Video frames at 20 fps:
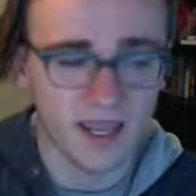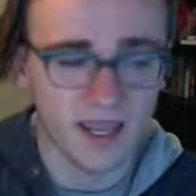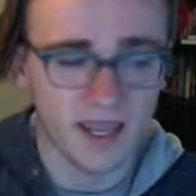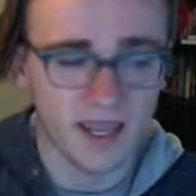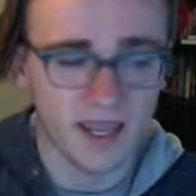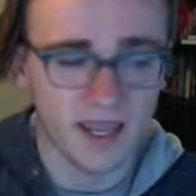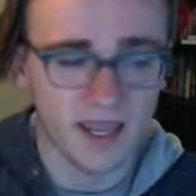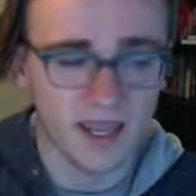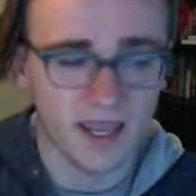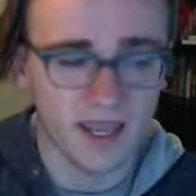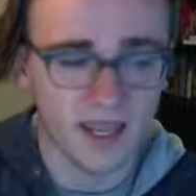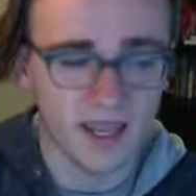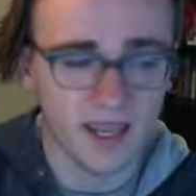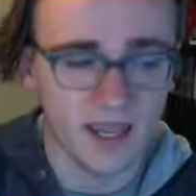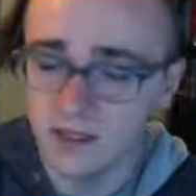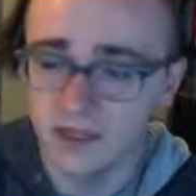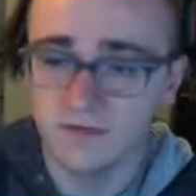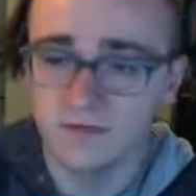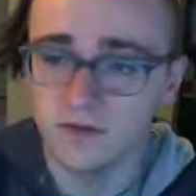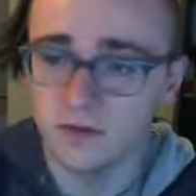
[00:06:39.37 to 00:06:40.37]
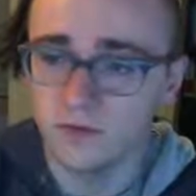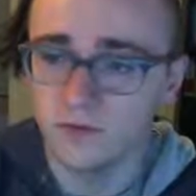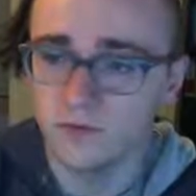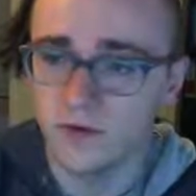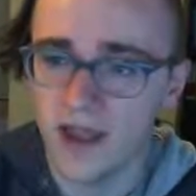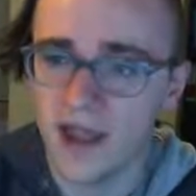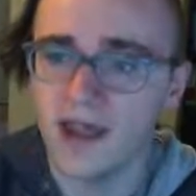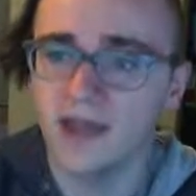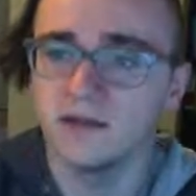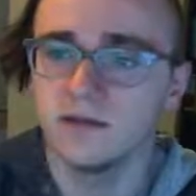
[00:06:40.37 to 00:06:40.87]
and if you
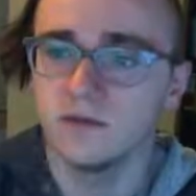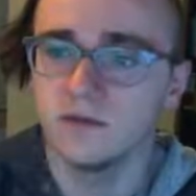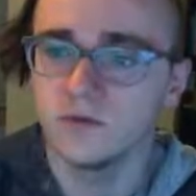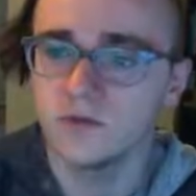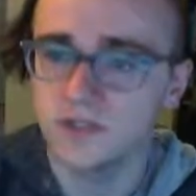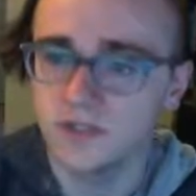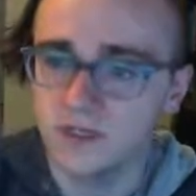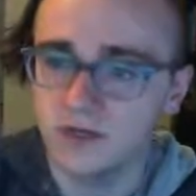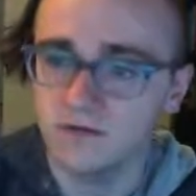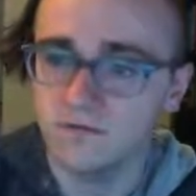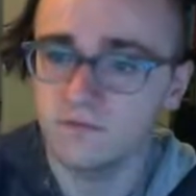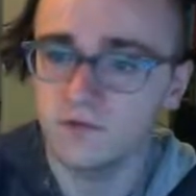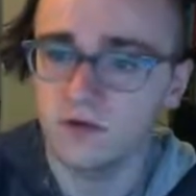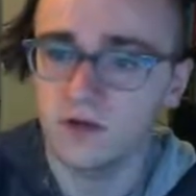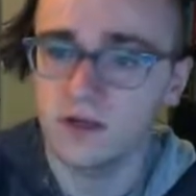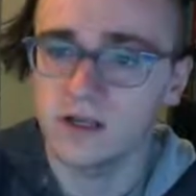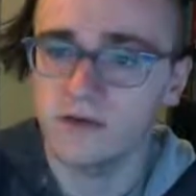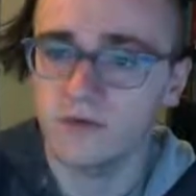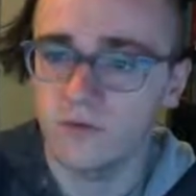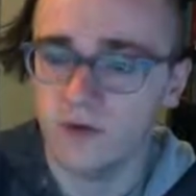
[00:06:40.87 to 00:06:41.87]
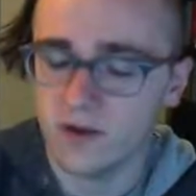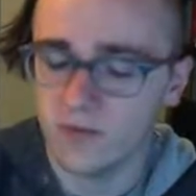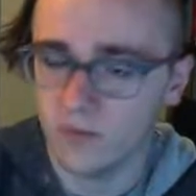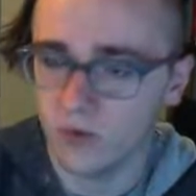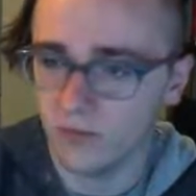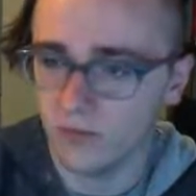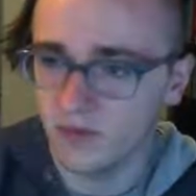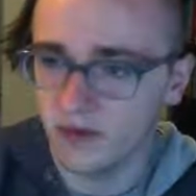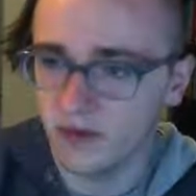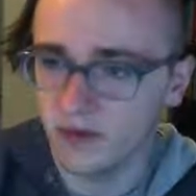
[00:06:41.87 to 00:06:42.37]
add new stuff you're going to create more
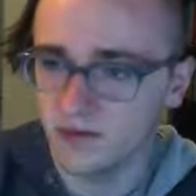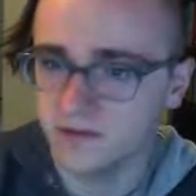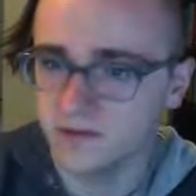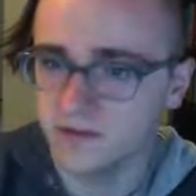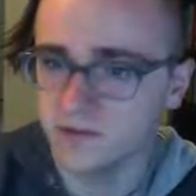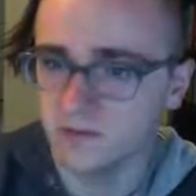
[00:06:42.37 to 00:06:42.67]
bugs